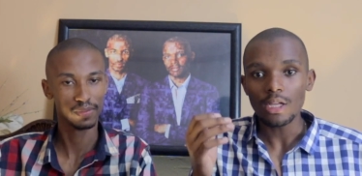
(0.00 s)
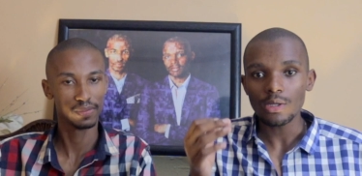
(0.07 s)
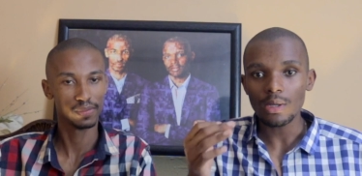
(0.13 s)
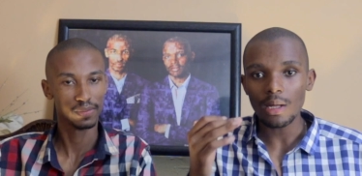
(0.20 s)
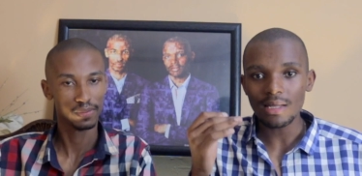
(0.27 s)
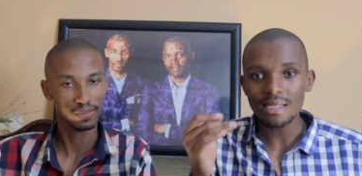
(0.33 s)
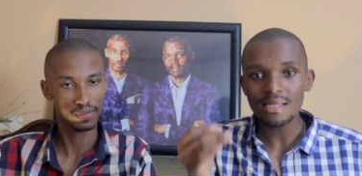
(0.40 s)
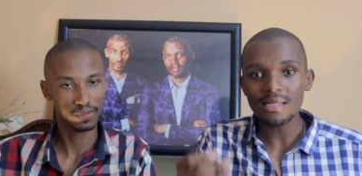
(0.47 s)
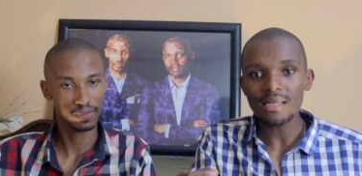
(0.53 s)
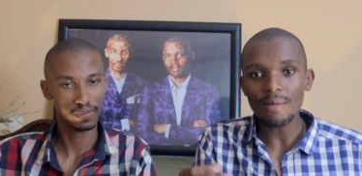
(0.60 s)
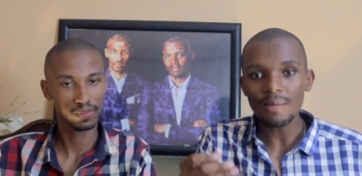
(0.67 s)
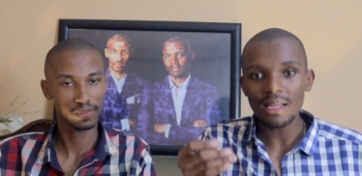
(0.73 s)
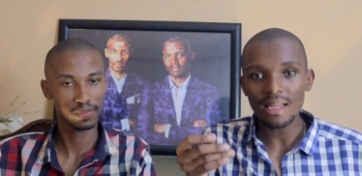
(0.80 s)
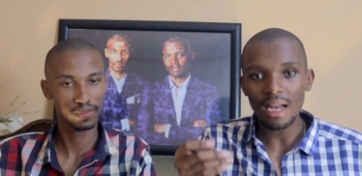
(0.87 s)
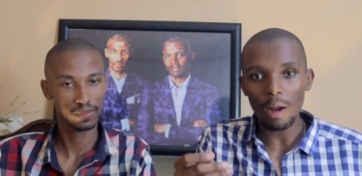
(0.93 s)
Speaker 1: So now this is
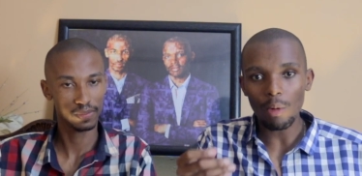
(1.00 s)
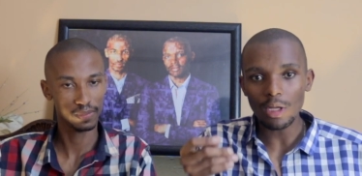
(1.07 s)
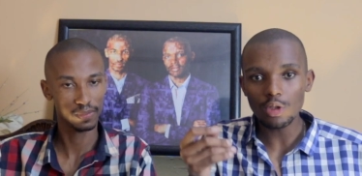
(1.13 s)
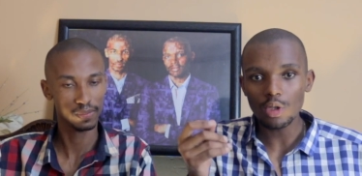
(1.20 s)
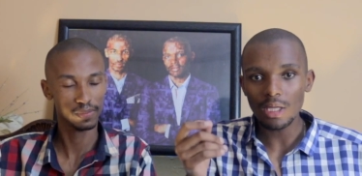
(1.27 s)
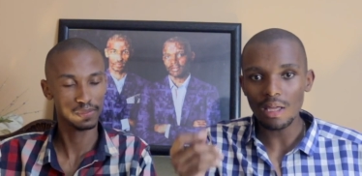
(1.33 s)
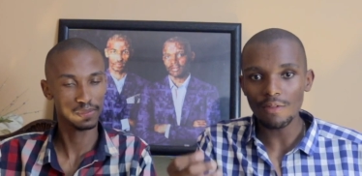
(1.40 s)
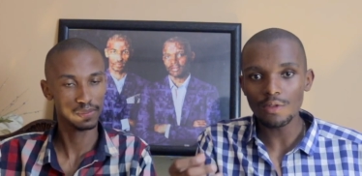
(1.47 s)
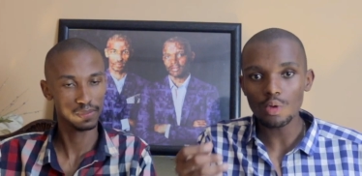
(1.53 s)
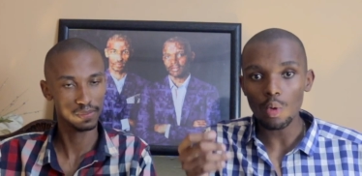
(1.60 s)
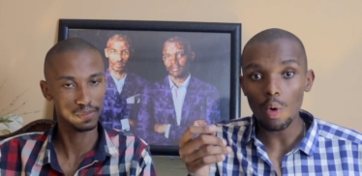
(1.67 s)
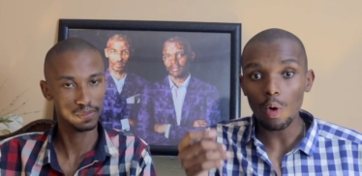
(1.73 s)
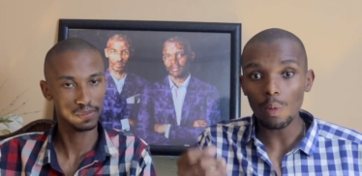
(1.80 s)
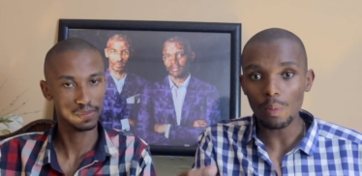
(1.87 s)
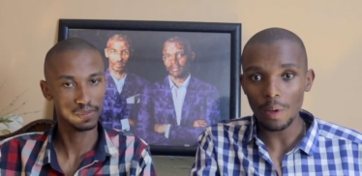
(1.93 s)
something that I want to give
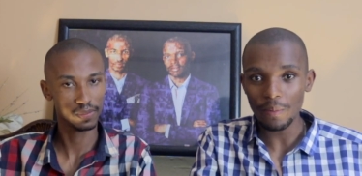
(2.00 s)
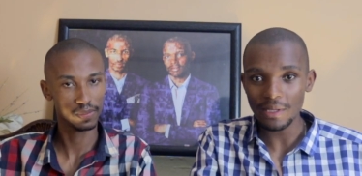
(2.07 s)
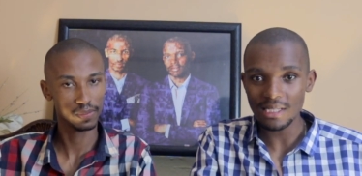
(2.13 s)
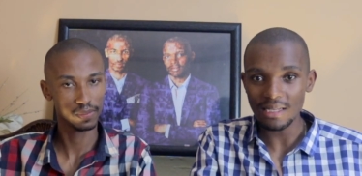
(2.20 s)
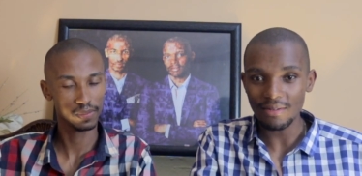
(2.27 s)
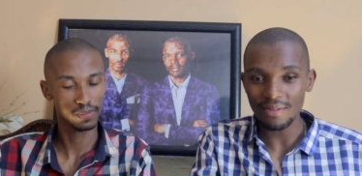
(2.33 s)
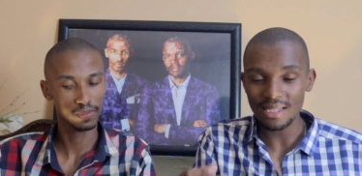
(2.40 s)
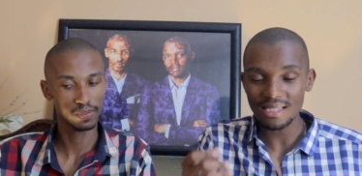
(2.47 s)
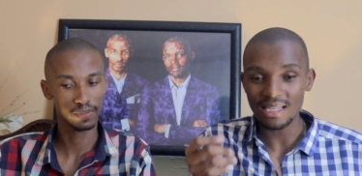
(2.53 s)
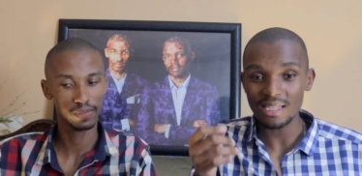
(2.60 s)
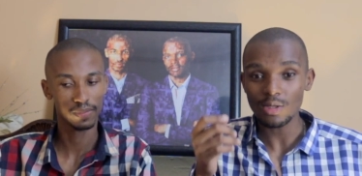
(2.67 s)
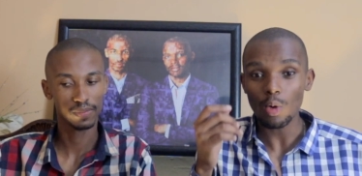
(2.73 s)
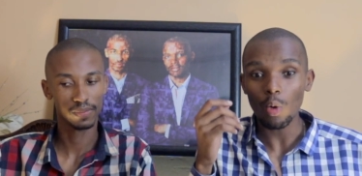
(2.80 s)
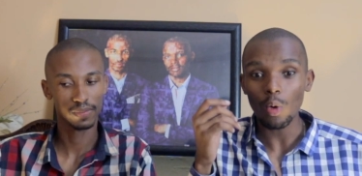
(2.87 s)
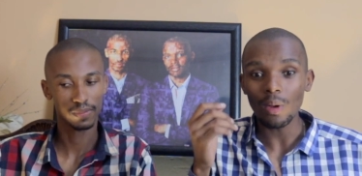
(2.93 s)
to all property
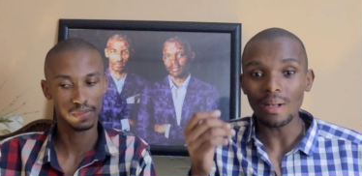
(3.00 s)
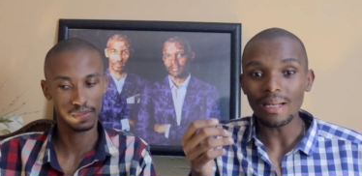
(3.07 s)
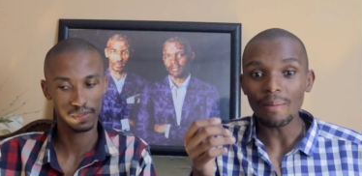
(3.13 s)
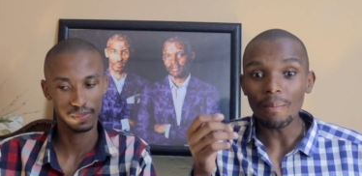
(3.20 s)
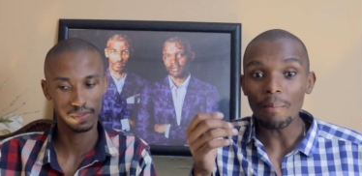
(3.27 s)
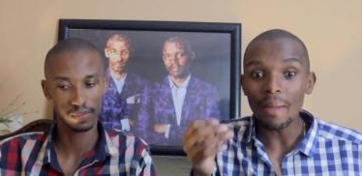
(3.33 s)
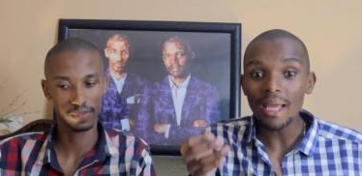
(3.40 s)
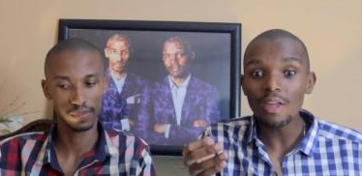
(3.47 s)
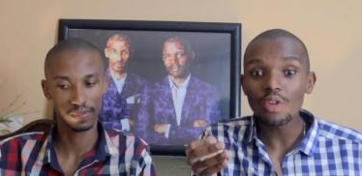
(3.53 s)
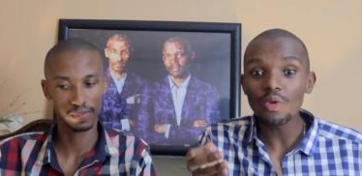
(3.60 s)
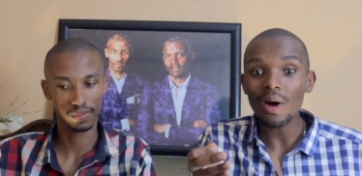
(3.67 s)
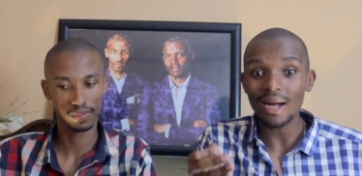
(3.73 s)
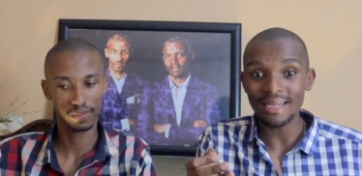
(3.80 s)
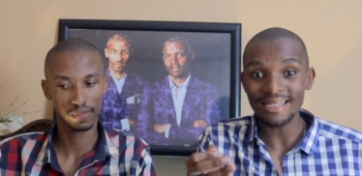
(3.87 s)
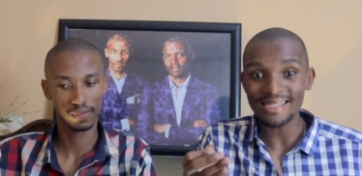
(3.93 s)
investors or make
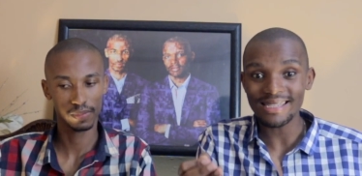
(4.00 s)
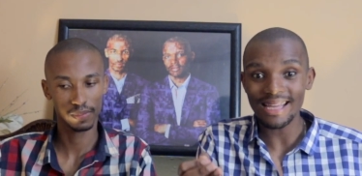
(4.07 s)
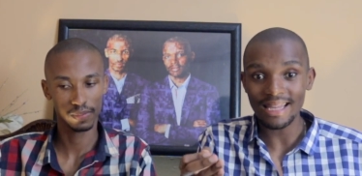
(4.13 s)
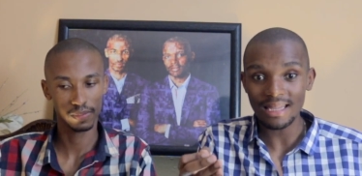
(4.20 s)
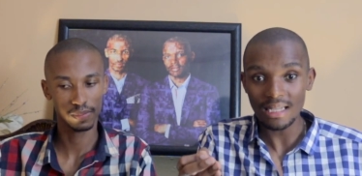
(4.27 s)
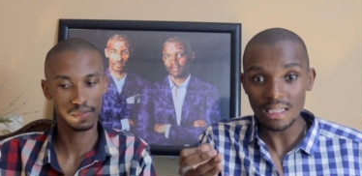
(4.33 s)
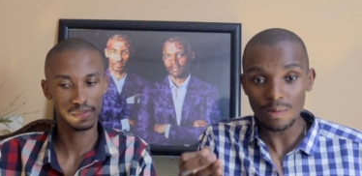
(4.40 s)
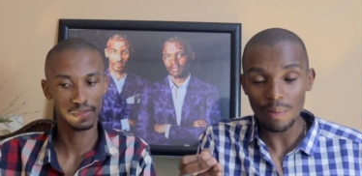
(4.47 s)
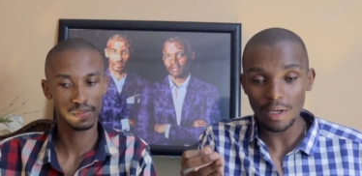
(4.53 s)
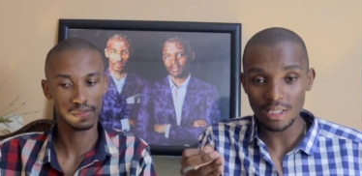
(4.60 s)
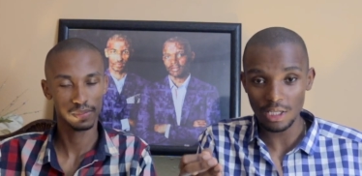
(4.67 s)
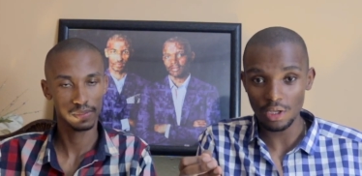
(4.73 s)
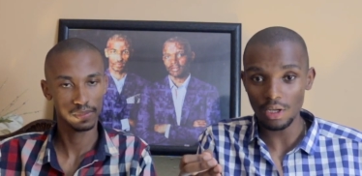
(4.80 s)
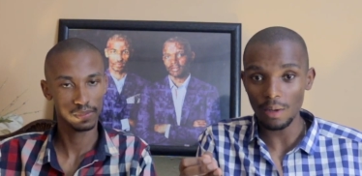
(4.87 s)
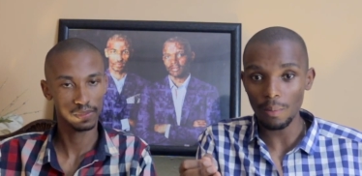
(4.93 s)
you understand this
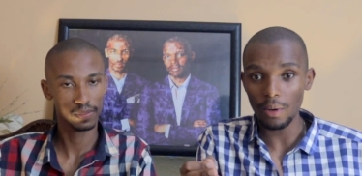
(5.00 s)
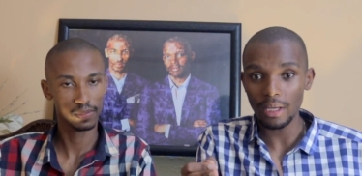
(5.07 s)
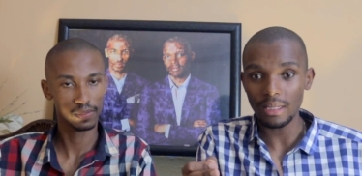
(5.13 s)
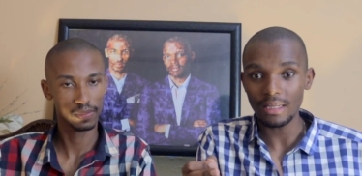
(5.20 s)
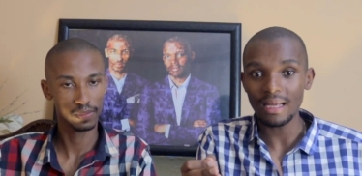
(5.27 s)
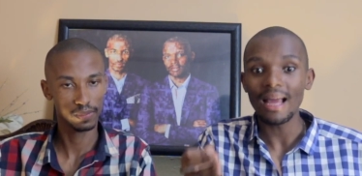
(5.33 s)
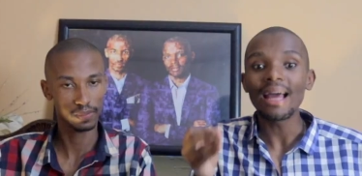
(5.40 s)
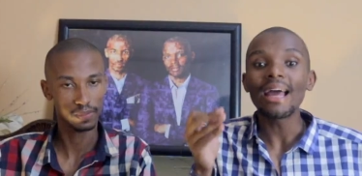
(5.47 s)
particular point.